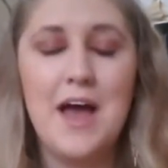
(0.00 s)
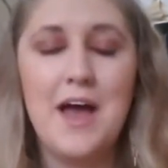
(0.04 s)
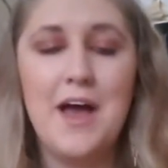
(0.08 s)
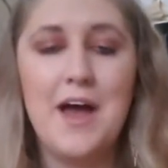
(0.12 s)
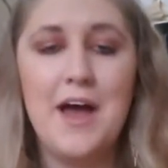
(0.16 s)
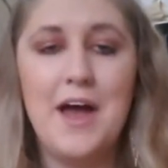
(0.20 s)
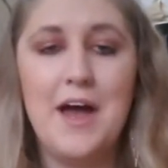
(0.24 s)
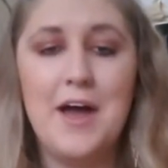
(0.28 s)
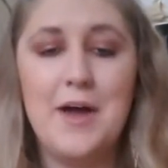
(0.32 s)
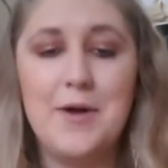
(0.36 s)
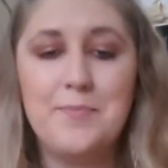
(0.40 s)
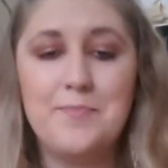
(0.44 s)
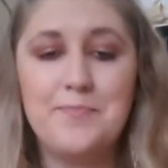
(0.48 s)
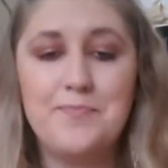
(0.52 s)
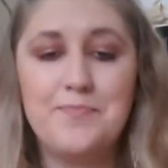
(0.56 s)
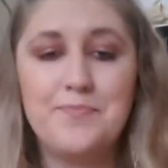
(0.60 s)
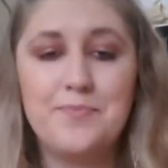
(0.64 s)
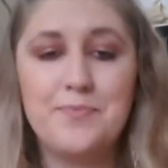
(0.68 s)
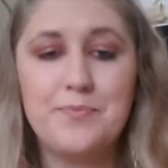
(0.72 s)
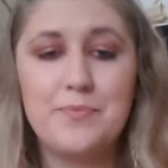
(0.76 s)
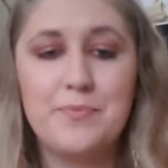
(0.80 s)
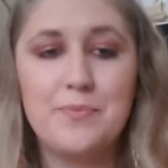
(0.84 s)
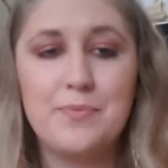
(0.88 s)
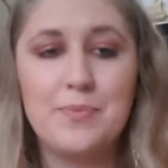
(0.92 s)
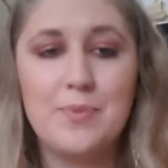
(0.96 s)

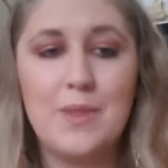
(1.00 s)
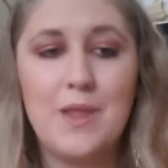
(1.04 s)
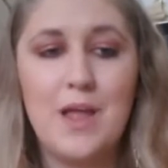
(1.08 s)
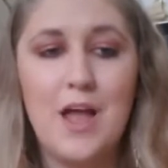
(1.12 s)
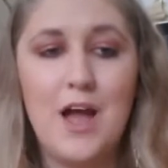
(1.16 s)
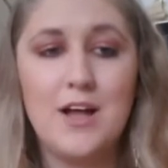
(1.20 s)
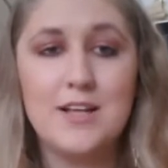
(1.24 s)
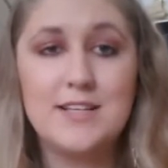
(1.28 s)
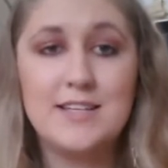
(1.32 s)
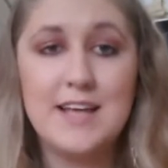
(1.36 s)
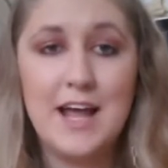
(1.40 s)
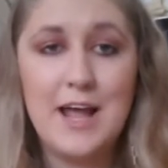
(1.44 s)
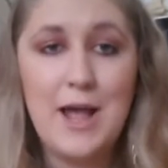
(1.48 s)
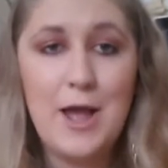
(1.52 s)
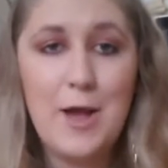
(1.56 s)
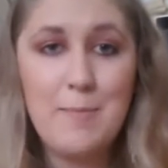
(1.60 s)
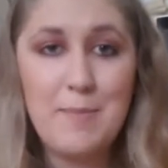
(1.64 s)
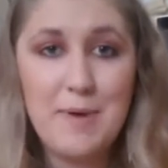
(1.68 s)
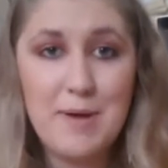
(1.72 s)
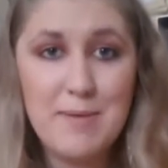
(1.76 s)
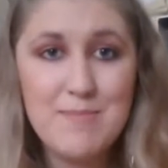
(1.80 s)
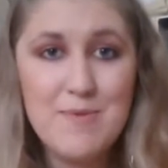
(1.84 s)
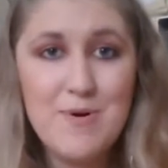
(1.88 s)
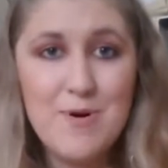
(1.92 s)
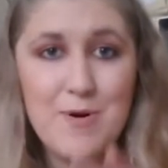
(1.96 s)
I'll tell you a
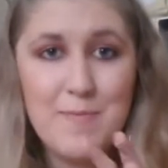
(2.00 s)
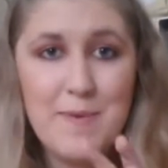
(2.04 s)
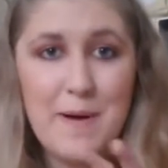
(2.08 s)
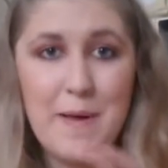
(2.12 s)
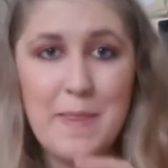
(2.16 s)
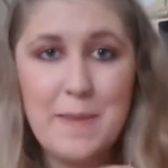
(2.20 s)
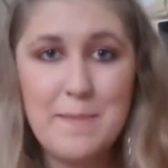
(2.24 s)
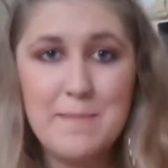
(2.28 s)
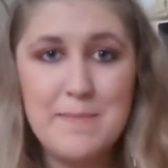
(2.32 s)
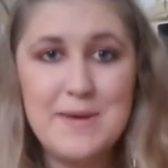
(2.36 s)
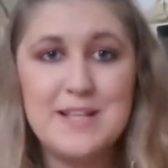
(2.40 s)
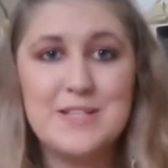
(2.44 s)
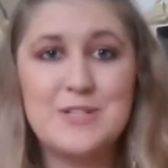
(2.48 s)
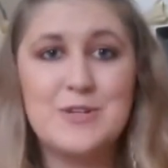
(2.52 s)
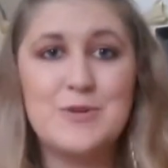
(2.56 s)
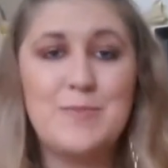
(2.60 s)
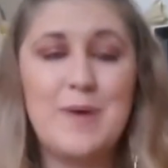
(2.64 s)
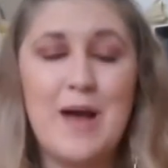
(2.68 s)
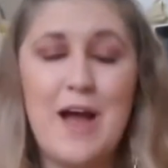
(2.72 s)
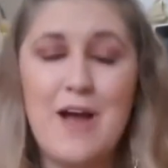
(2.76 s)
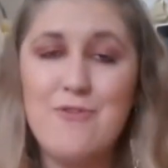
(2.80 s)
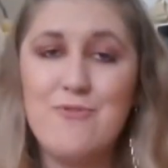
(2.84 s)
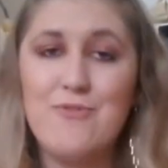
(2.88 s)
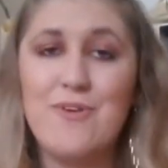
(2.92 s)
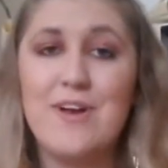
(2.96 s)
bit more about the middle,
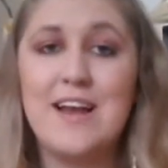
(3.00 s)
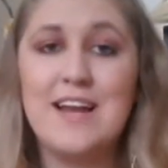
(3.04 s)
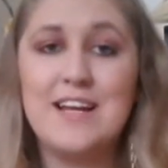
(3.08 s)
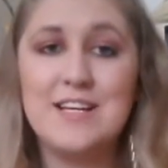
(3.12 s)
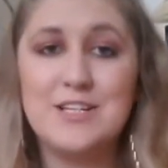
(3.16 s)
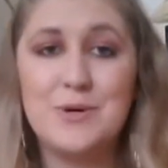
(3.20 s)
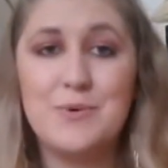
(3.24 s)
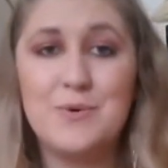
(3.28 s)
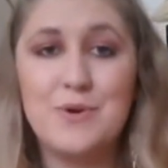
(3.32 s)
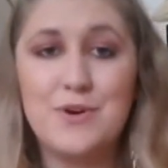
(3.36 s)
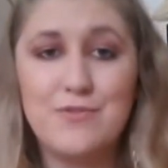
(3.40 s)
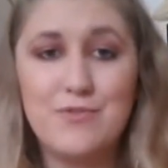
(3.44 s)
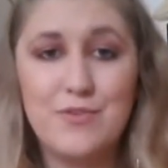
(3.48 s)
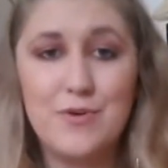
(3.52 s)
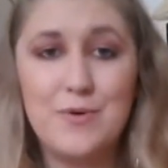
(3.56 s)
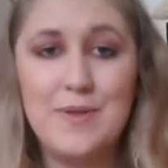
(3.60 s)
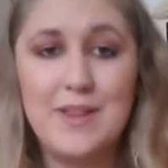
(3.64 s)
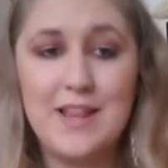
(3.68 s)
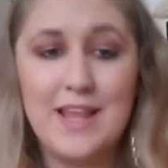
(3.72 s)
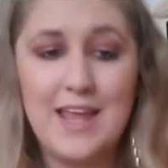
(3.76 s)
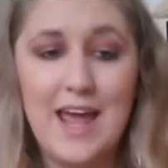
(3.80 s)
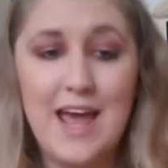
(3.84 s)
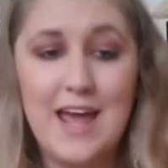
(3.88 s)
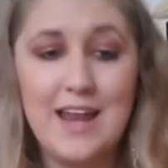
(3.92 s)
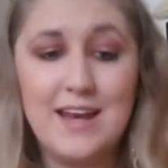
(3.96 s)
but I really don't want to
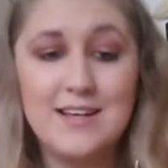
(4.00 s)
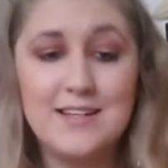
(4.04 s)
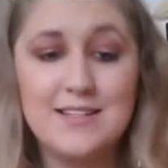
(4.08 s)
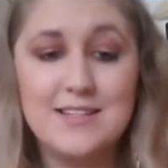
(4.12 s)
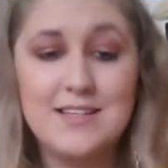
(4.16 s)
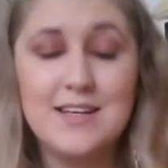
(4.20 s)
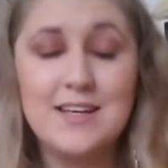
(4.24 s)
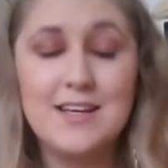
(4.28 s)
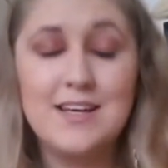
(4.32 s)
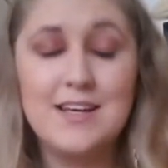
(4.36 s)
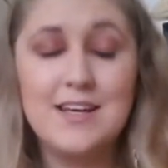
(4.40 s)
ruin the end.